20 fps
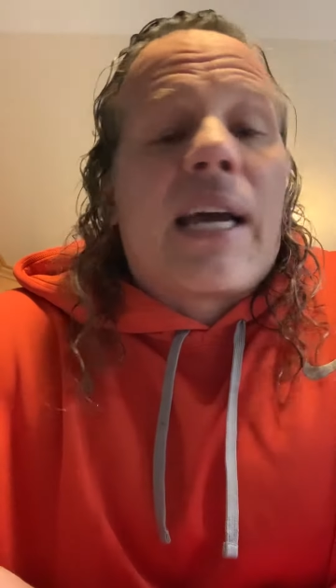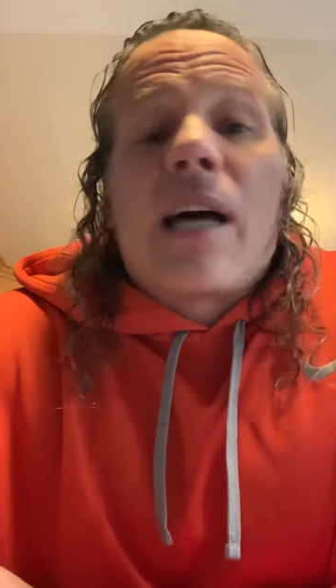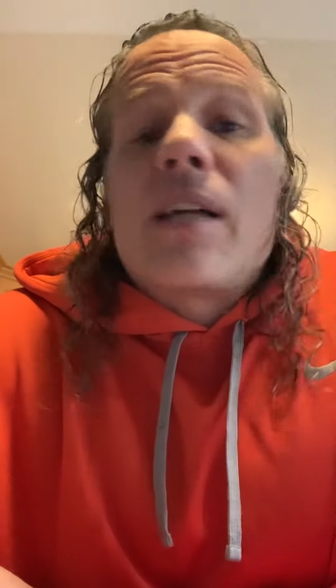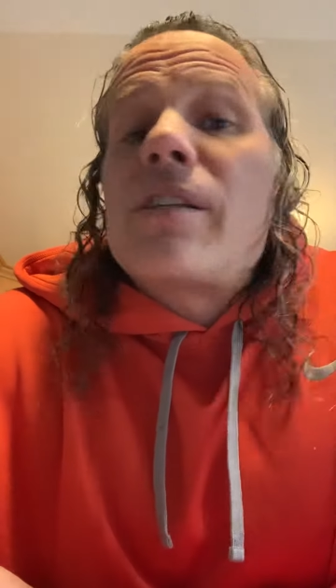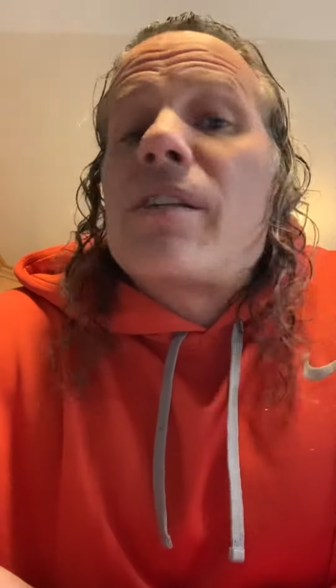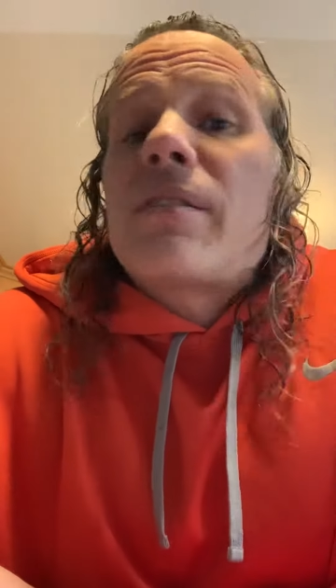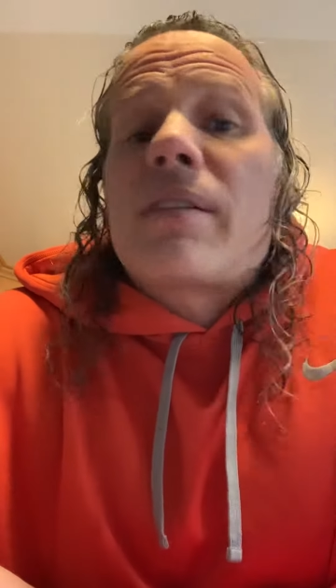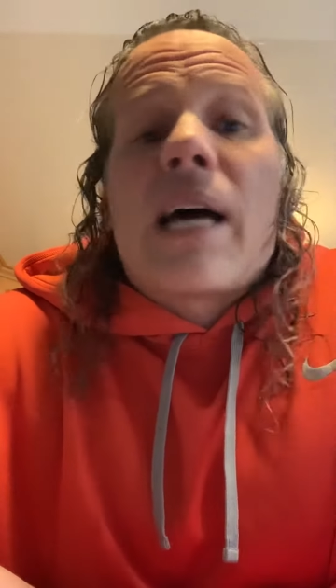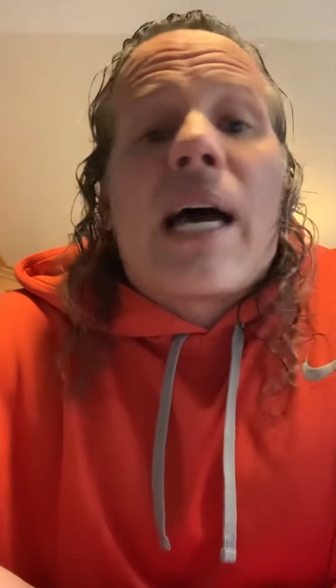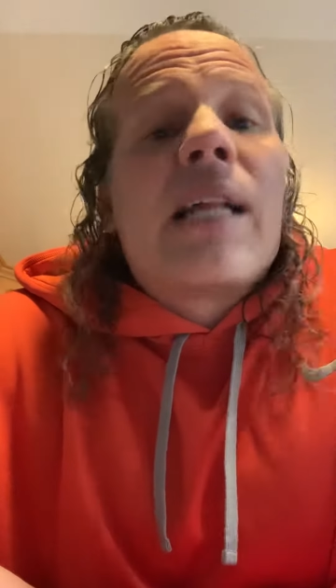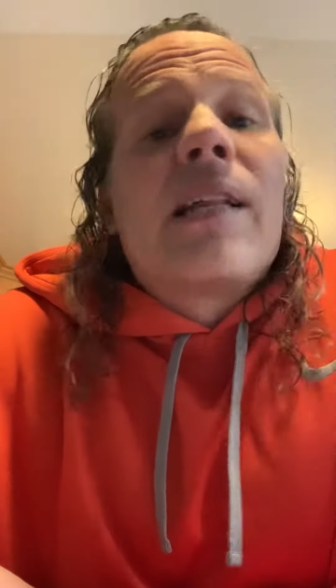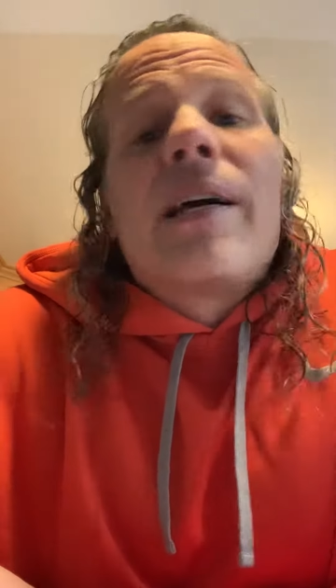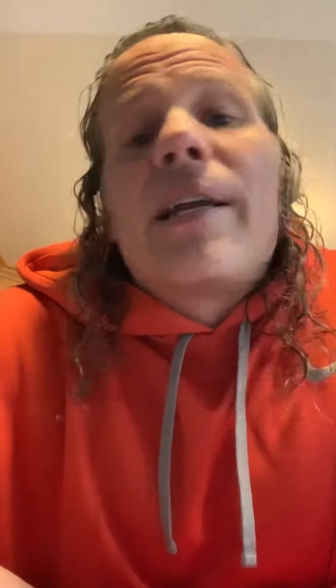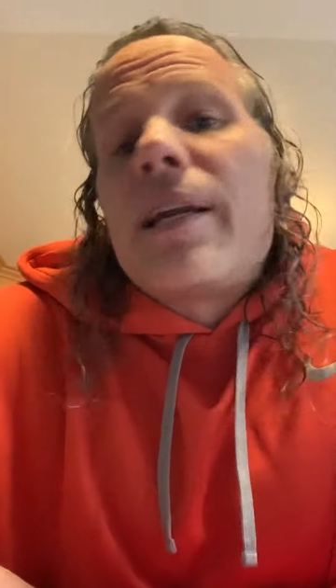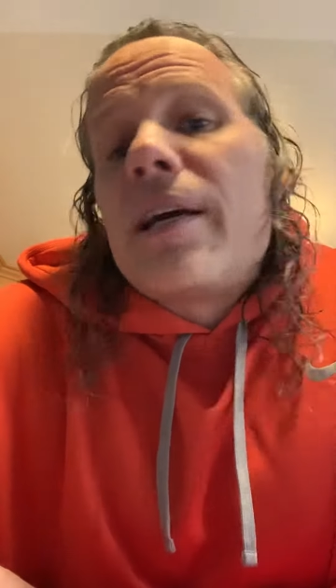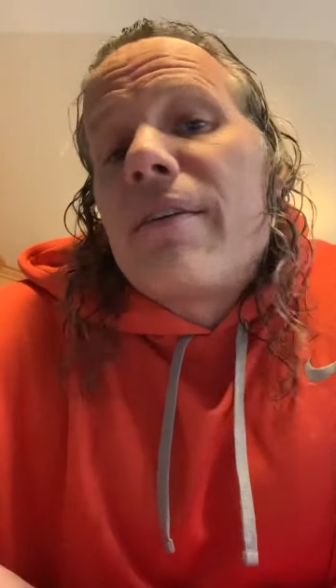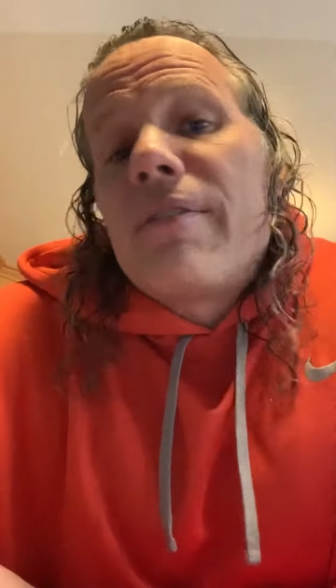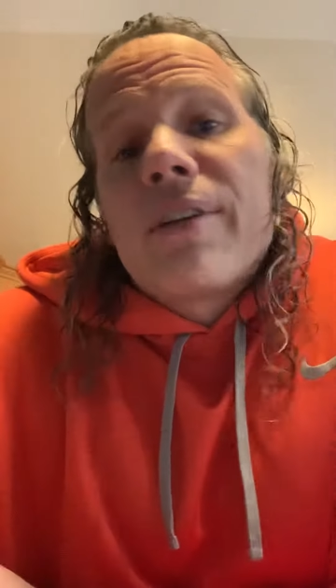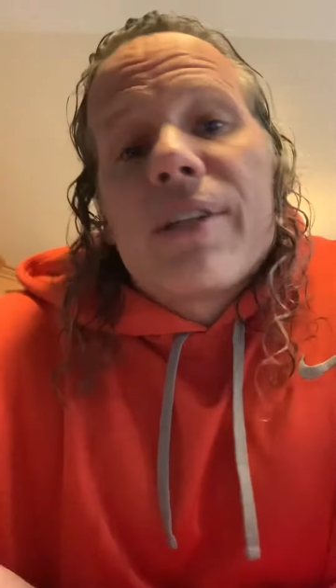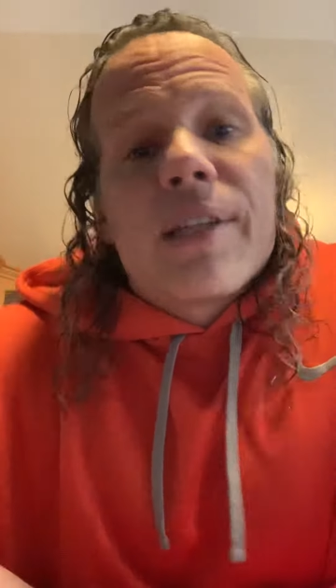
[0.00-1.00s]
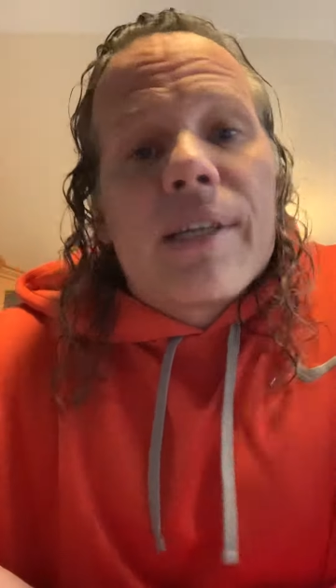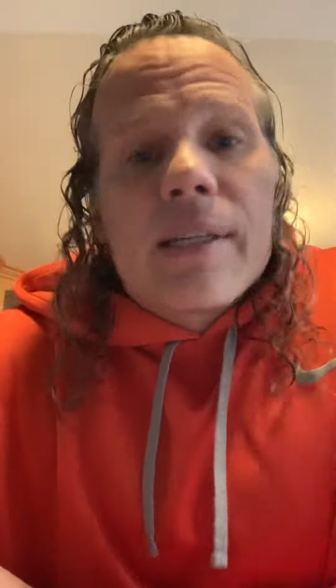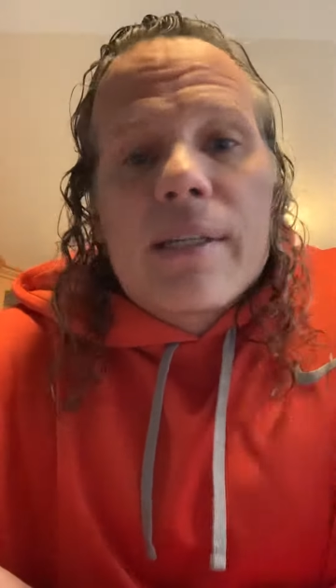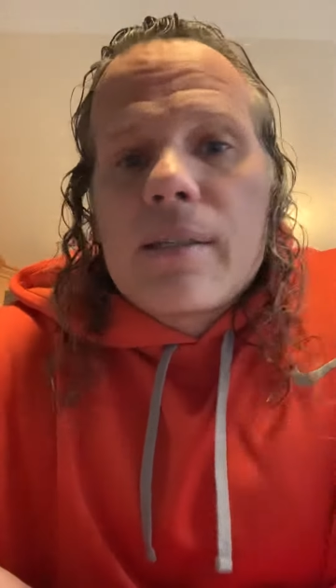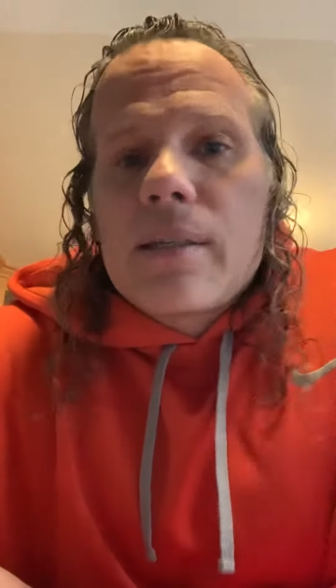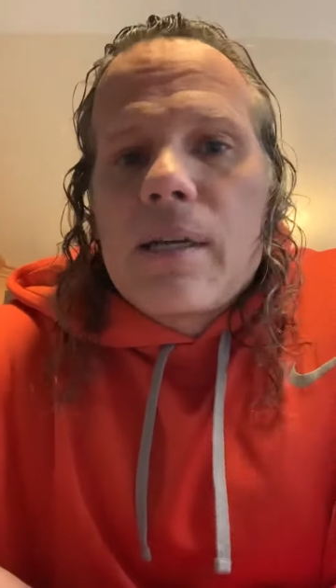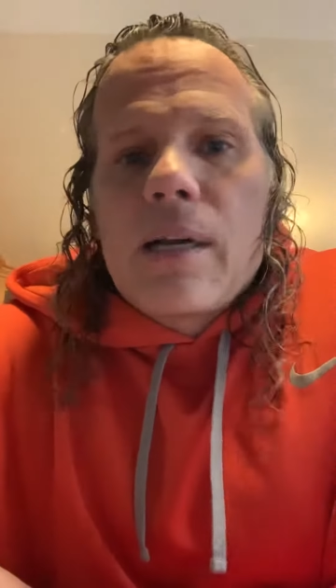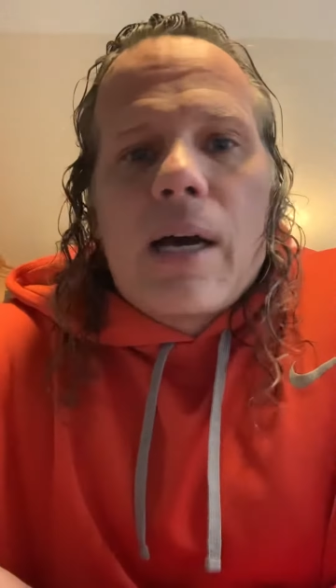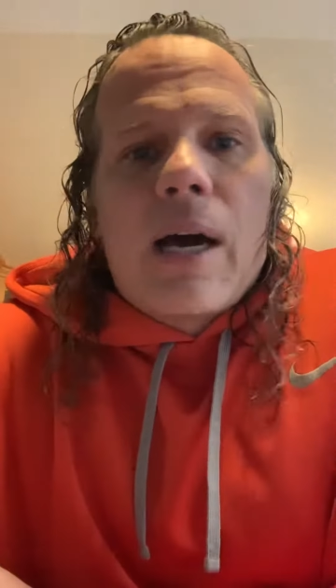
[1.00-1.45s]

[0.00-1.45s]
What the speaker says: I'll just highlight everything.